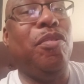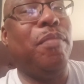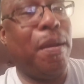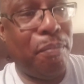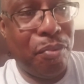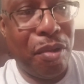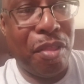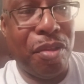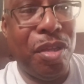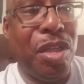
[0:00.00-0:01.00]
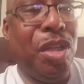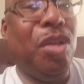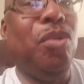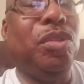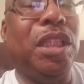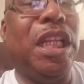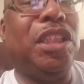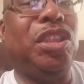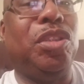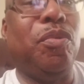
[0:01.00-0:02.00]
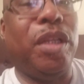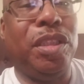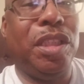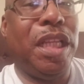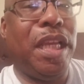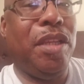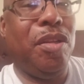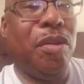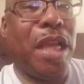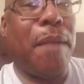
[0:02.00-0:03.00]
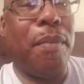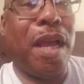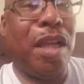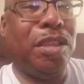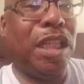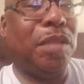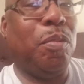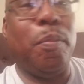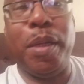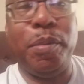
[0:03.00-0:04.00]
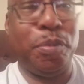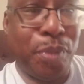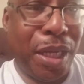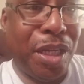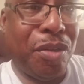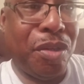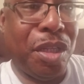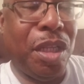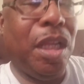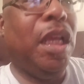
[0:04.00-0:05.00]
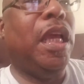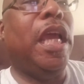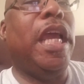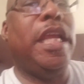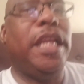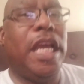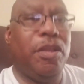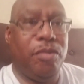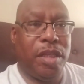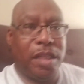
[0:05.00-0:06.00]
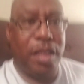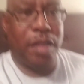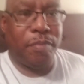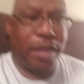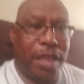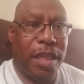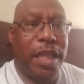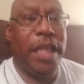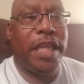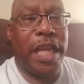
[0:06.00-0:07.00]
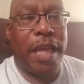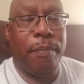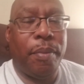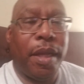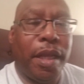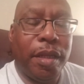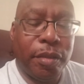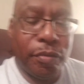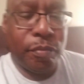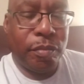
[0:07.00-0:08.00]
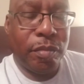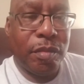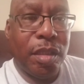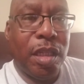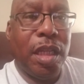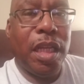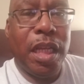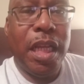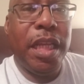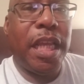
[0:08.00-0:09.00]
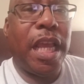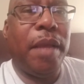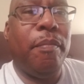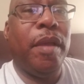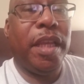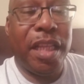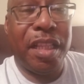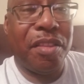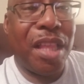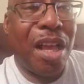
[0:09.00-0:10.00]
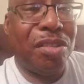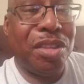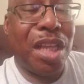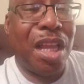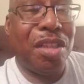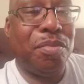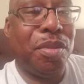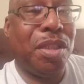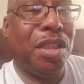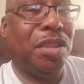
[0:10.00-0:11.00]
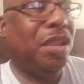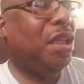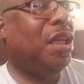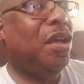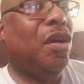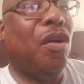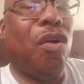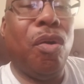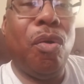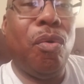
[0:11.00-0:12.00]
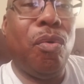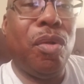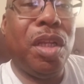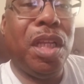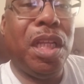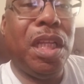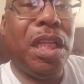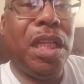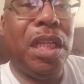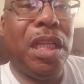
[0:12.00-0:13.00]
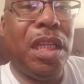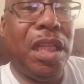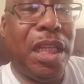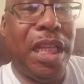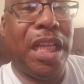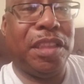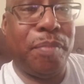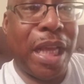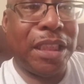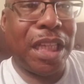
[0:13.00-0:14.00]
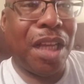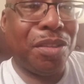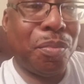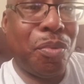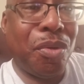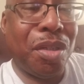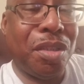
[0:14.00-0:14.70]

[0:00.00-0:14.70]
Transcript: my brother who's in that situation that, you know, he got behind the child support, but he was paying on it. And now you telling him that he can't pay, he can't get the thousand dollars because, oh, he has back child support?